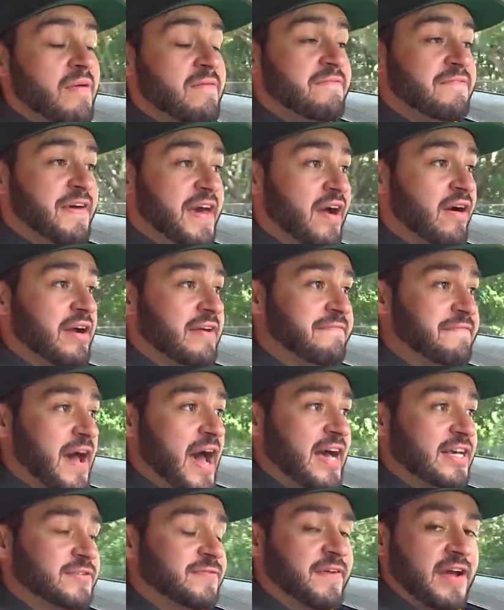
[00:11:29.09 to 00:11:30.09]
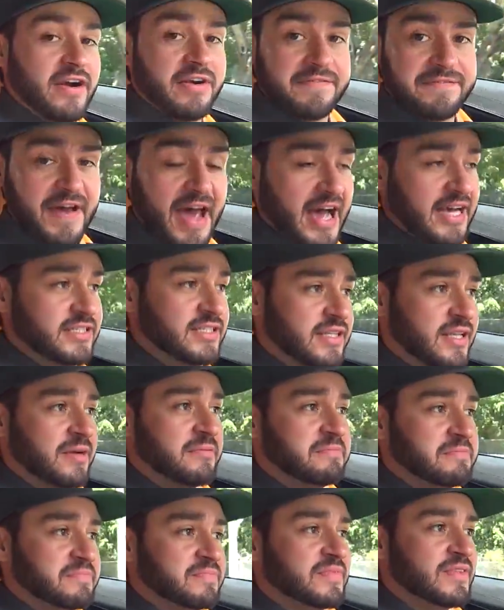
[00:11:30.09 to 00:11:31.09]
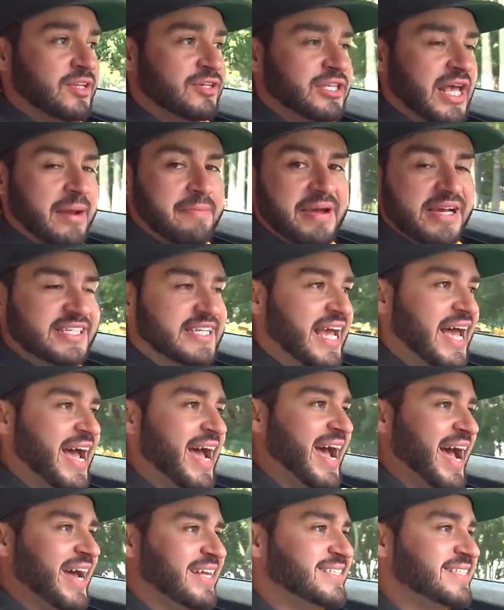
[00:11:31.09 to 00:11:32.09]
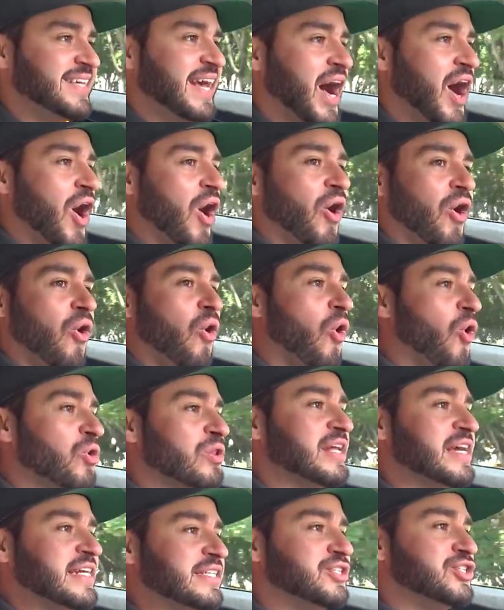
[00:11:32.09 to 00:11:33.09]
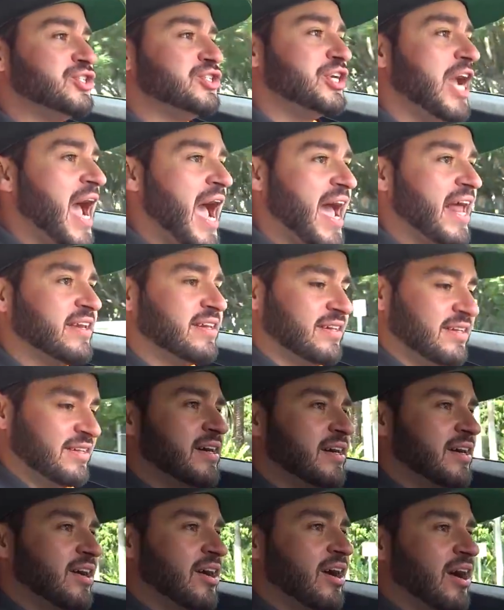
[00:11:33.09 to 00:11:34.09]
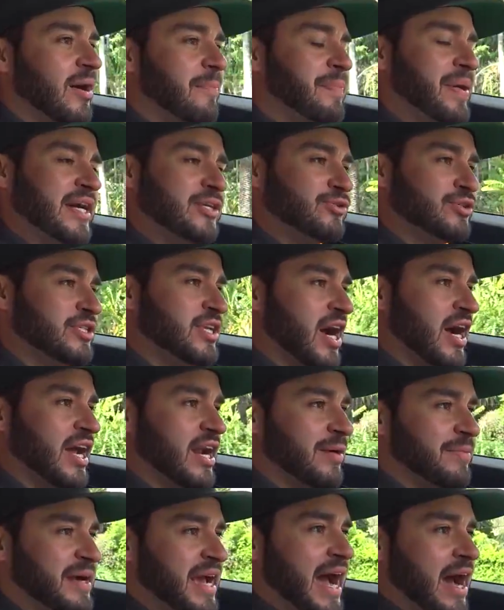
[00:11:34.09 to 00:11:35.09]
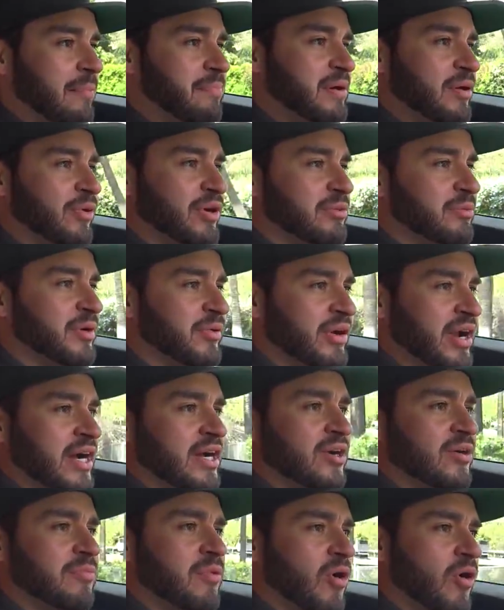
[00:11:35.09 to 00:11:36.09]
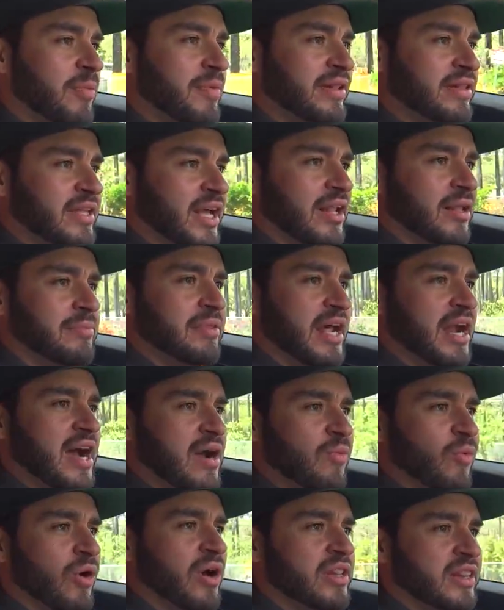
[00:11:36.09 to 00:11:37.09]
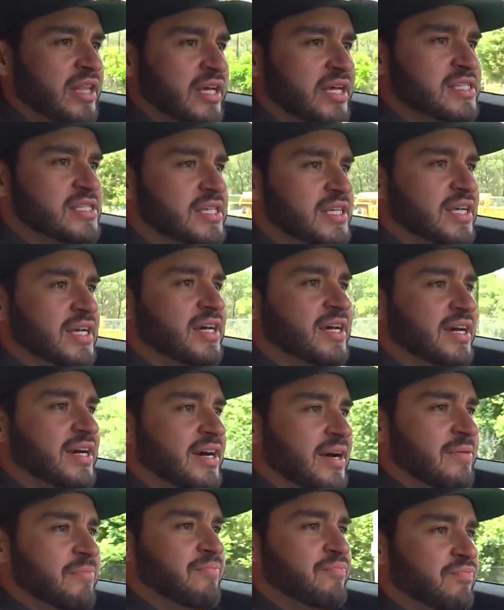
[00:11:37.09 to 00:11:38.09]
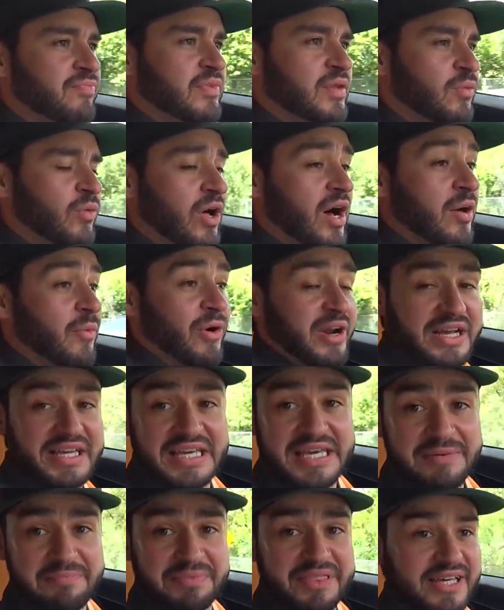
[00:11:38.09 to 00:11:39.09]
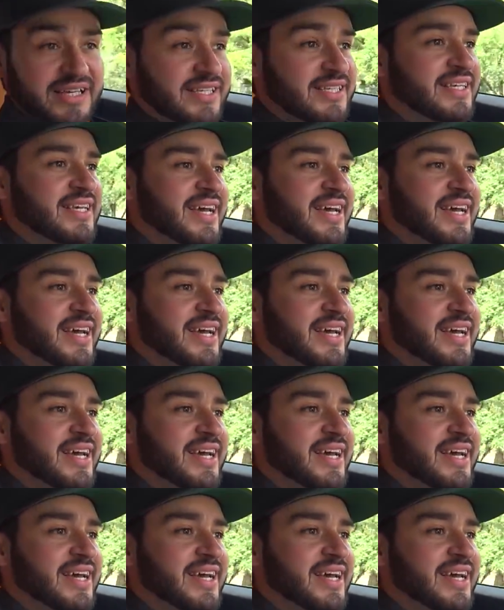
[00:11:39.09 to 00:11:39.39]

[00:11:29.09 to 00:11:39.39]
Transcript: very fast, very fast. Does that make sense? Holy shit! Oh, Pedro's not gonna be happy with me when I come home and tell him that I want this. Well, I want to keep this.